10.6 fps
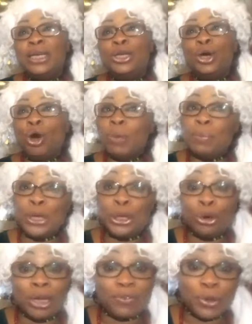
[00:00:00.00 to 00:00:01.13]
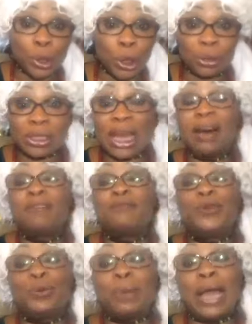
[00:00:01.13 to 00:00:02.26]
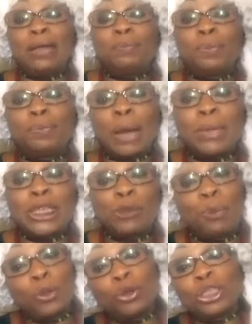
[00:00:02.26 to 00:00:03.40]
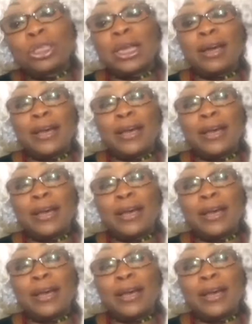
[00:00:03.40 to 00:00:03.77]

you know, or maybe you don't even know yourself, you might probably spot those